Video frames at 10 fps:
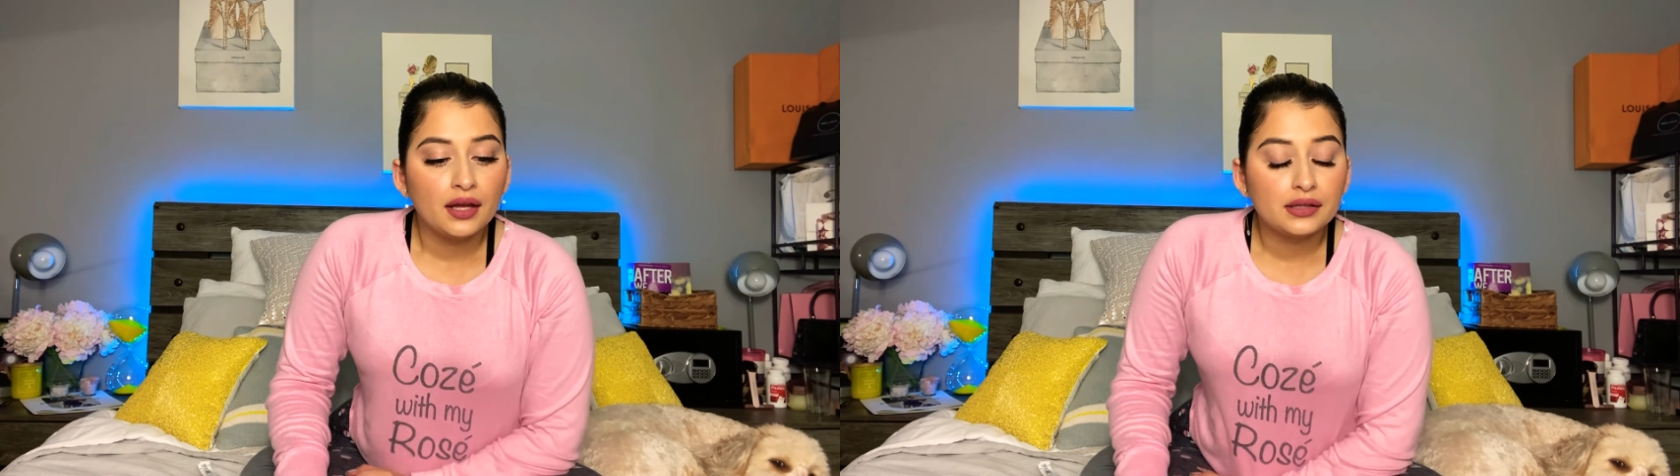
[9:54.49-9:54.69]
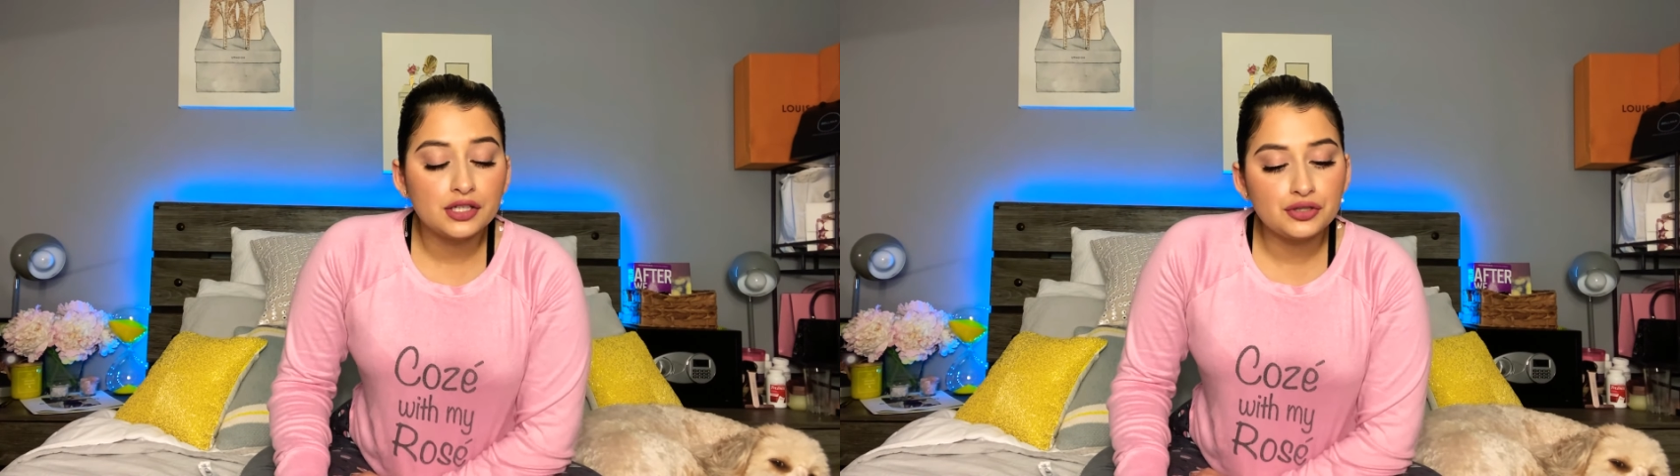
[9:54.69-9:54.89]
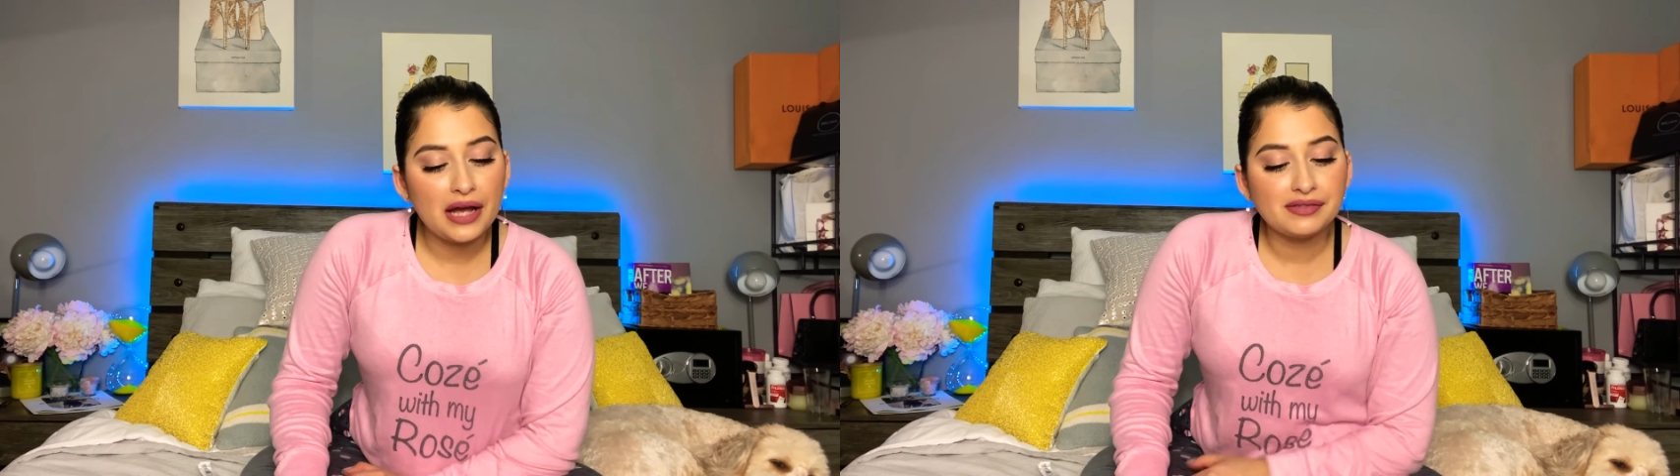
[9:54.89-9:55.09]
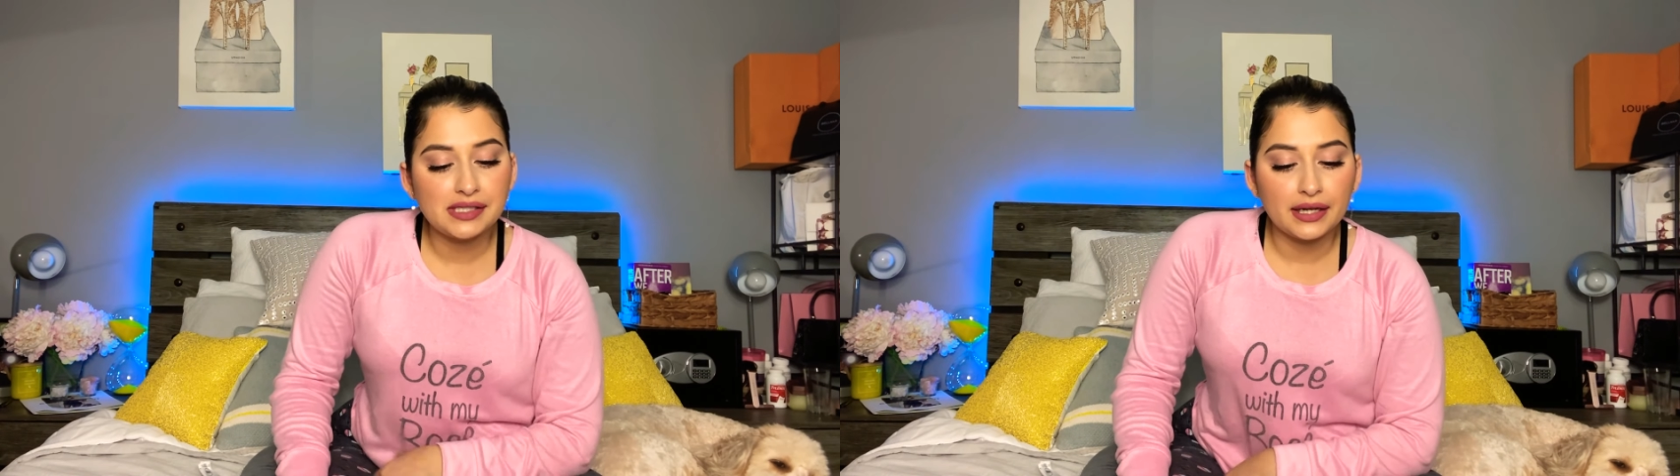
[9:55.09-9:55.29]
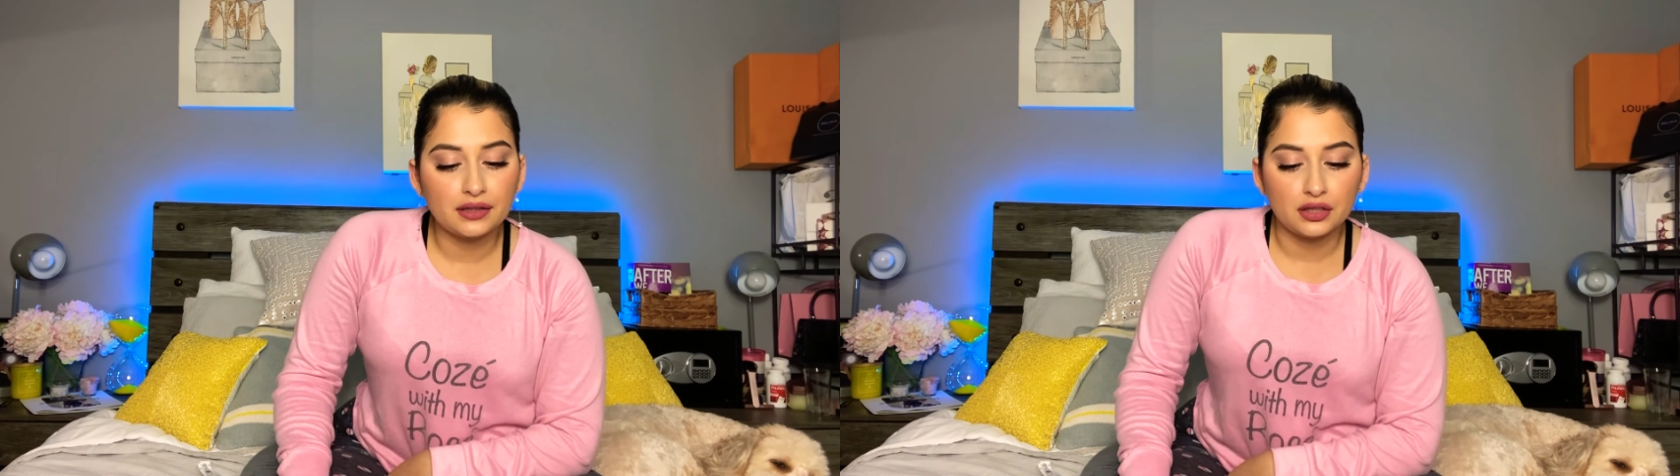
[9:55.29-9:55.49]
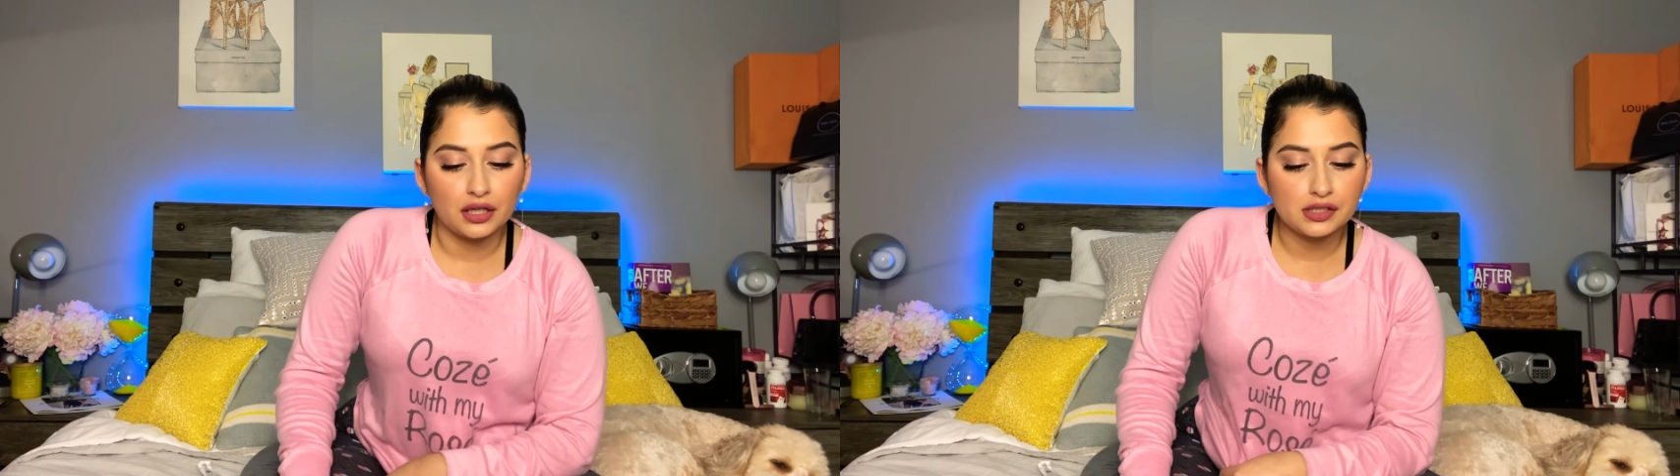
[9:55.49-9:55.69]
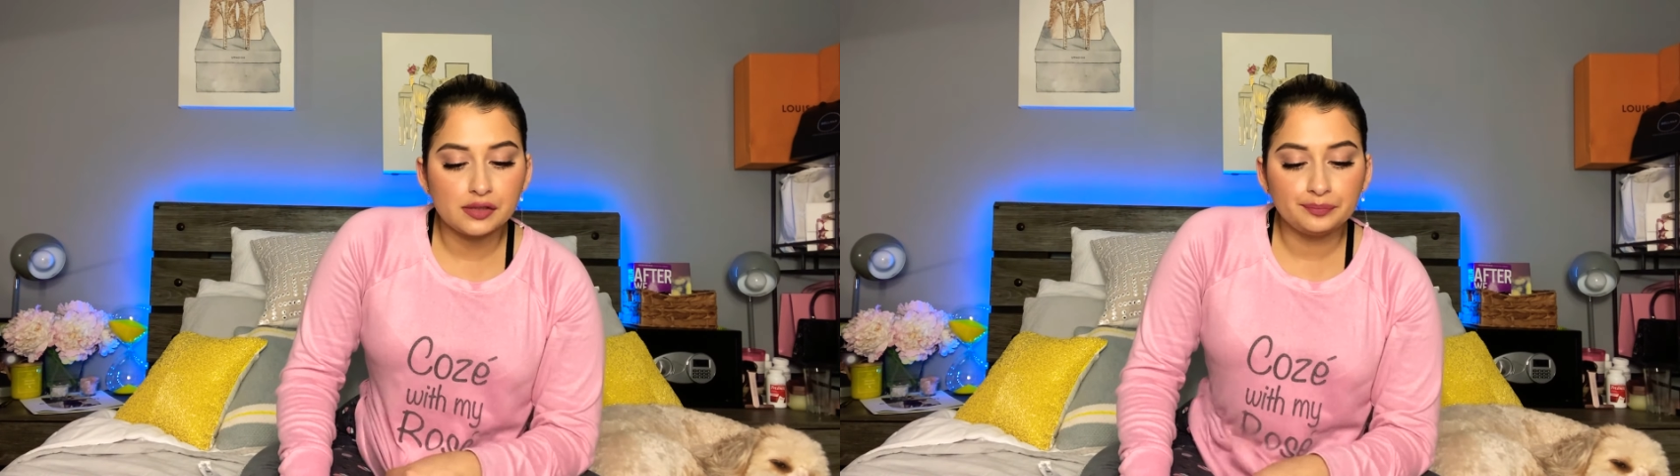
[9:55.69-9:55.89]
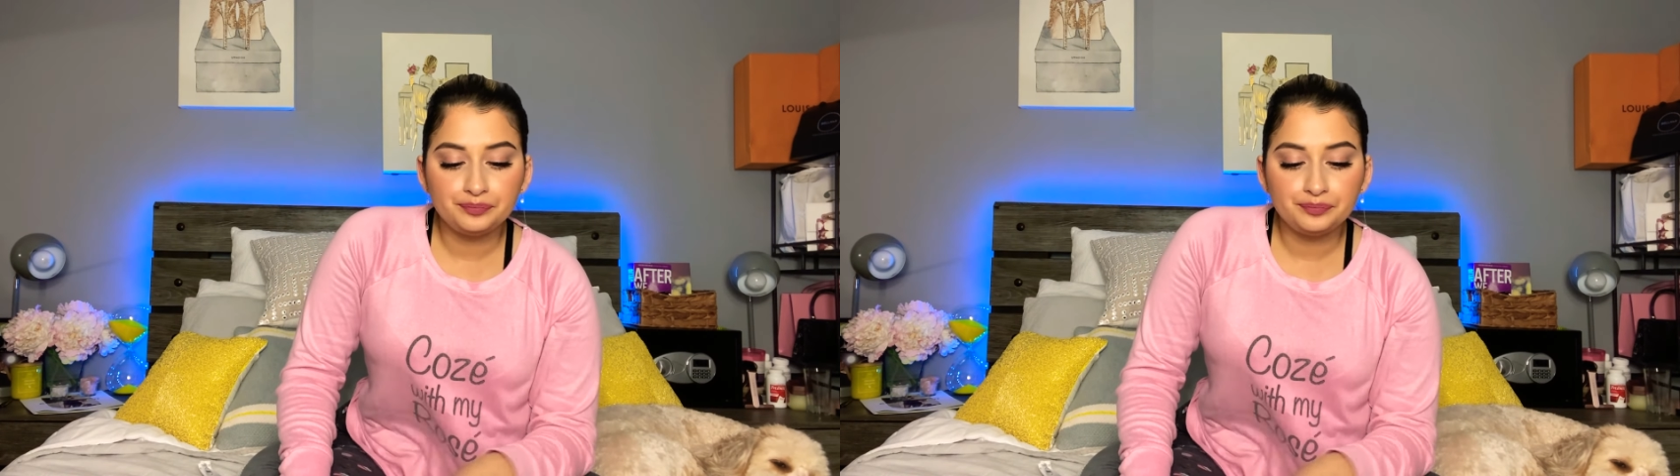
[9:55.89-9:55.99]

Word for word: Did you have second thoughts?